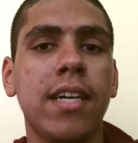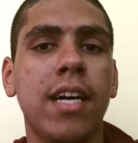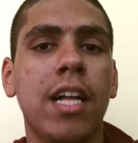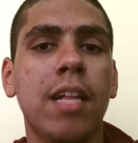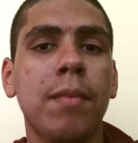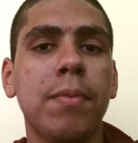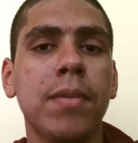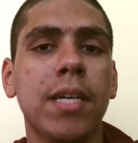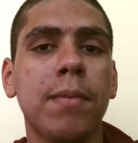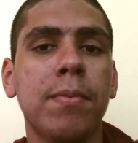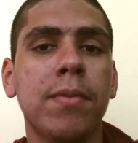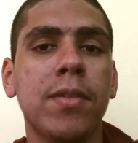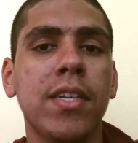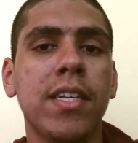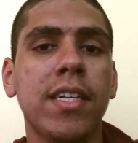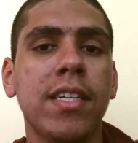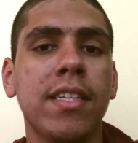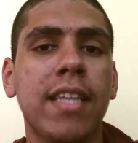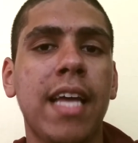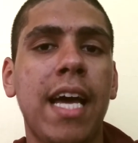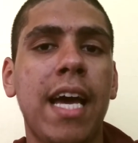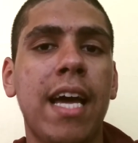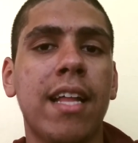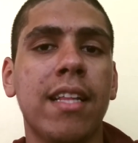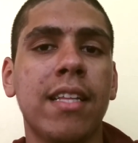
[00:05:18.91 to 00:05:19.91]
I'll be
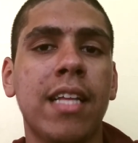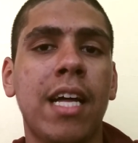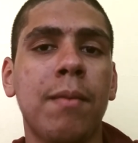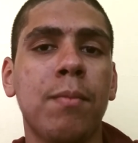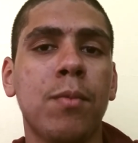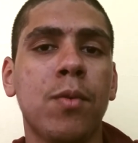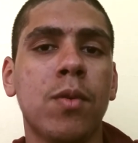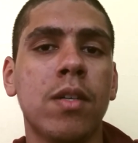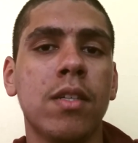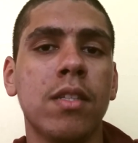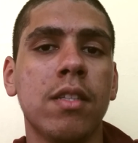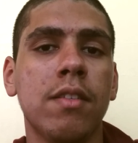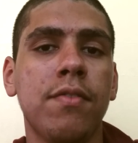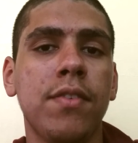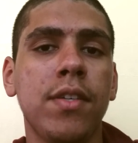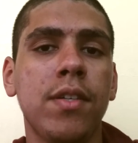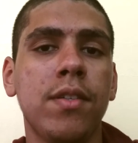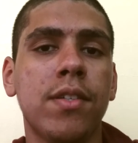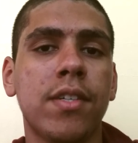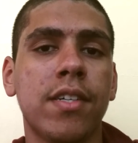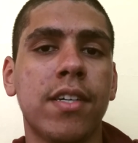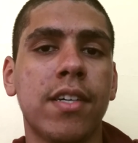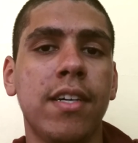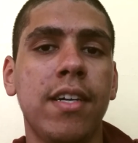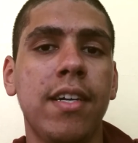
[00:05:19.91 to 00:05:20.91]
updating that a lot more in the
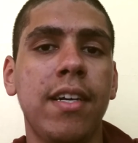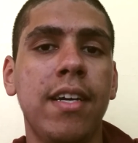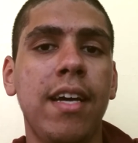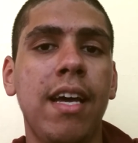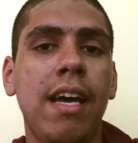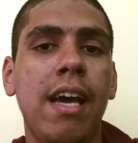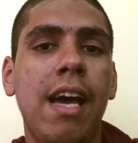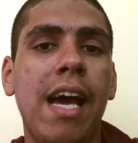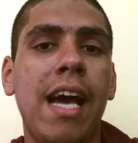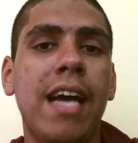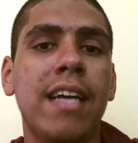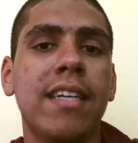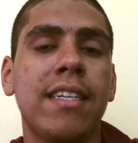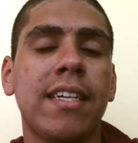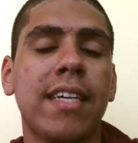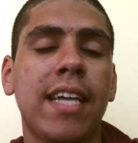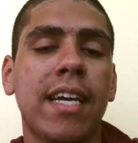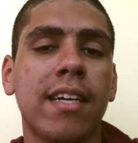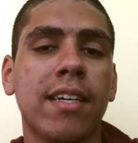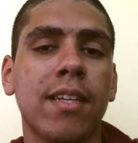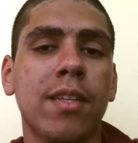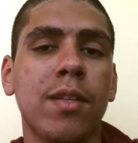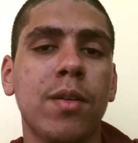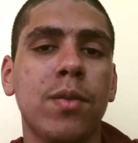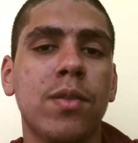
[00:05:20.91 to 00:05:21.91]
future, as I
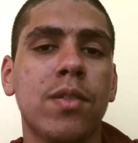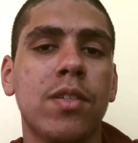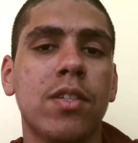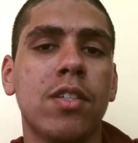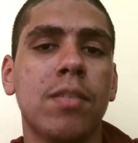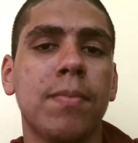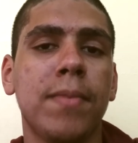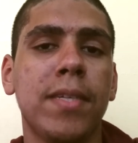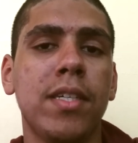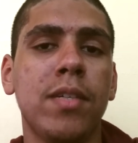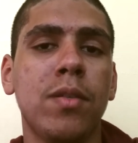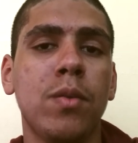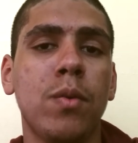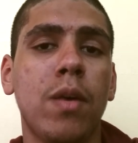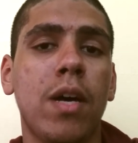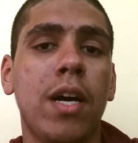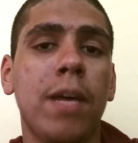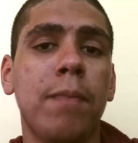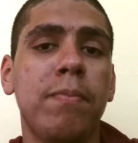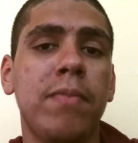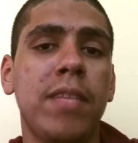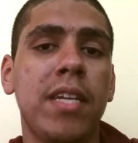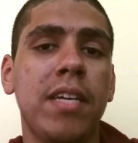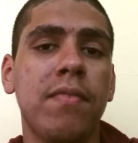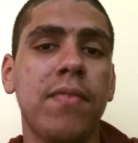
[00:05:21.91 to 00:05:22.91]
get closer to my new
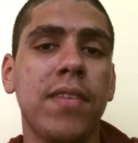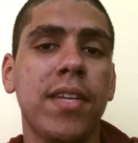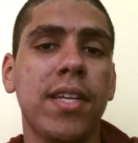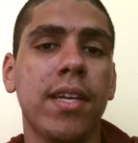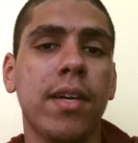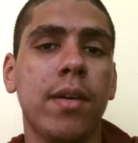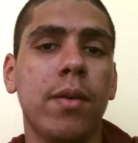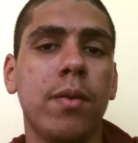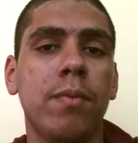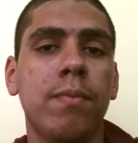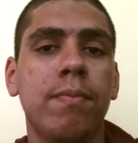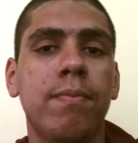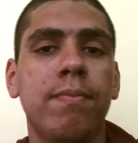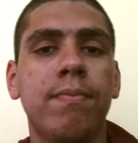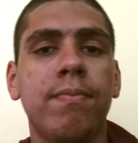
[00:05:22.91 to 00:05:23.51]
update video.